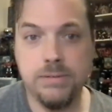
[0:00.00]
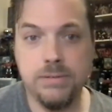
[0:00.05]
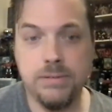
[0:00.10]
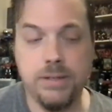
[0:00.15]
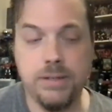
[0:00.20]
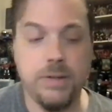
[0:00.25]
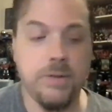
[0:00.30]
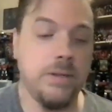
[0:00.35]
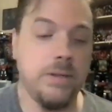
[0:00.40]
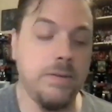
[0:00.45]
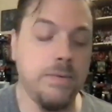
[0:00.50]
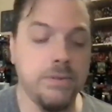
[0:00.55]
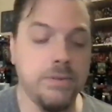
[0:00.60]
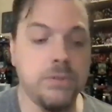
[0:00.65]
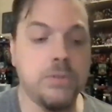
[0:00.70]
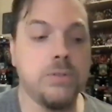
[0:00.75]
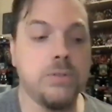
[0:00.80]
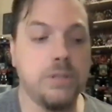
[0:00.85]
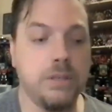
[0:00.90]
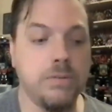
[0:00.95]
it
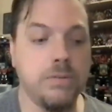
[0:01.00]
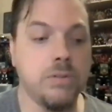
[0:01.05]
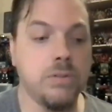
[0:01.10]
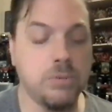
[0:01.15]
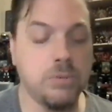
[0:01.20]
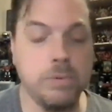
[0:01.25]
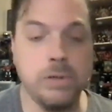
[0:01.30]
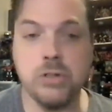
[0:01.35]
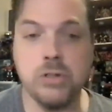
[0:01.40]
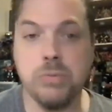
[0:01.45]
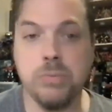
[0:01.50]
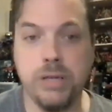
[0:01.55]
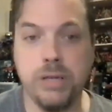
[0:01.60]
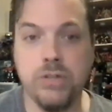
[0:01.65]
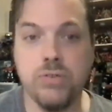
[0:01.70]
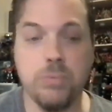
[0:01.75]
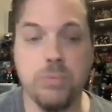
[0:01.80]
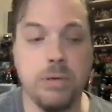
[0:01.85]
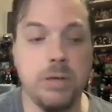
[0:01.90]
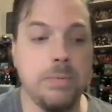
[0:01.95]
was a special
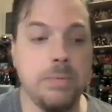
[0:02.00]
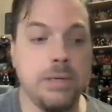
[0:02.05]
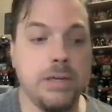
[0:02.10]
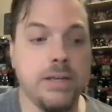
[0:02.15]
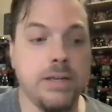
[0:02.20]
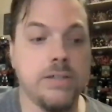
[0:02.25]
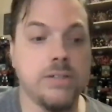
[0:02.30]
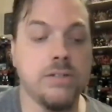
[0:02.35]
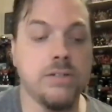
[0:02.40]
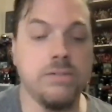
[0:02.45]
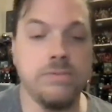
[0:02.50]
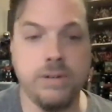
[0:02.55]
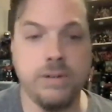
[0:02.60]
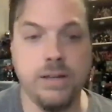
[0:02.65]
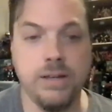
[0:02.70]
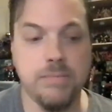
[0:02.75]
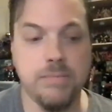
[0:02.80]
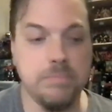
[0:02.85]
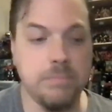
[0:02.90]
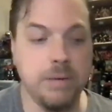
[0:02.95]
place for me because of
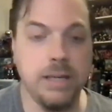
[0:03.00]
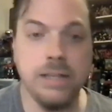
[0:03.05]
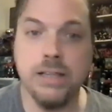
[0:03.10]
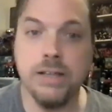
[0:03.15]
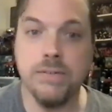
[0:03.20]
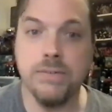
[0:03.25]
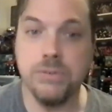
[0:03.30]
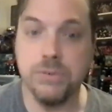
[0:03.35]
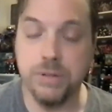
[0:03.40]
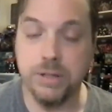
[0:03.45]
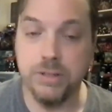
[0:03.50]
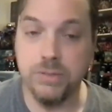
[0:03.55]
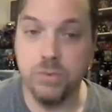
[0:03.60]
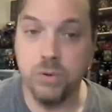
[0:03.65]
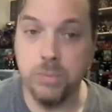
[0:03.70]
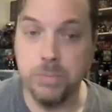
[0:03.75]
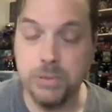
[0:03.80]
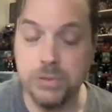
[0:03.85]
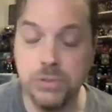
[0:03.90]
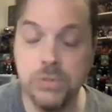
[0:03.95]
my love for
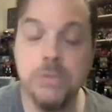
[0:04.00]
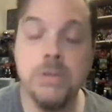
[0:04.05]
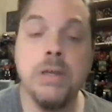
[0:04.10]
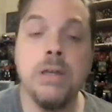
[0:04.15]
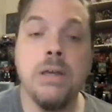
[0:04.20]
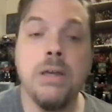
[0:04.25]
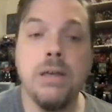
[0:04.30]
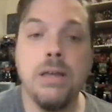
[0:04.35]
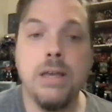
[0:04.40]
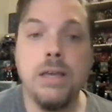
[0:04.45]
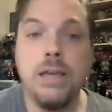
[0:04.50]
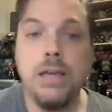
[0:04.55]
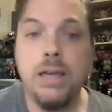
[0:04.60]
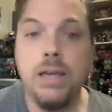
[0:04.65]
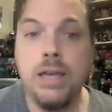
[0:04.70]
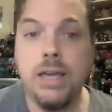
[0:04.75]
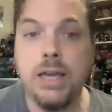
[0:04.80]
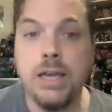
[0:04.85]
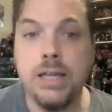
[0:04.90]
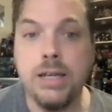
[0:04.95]
Transformers.
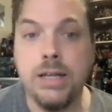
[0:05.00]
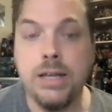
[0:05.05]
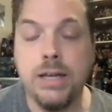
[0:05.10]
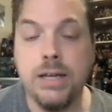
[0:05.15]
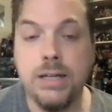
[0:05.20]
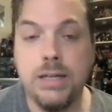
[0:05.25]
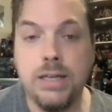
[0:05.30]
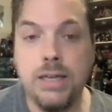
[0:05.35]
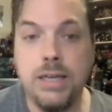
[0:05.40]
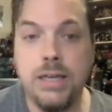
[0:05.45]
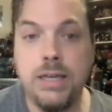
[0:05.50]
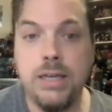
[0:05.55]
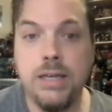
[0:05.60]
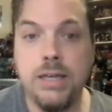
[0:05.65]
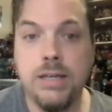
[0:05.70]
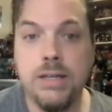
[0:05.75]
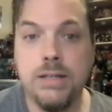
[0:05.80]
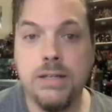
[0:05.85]
And he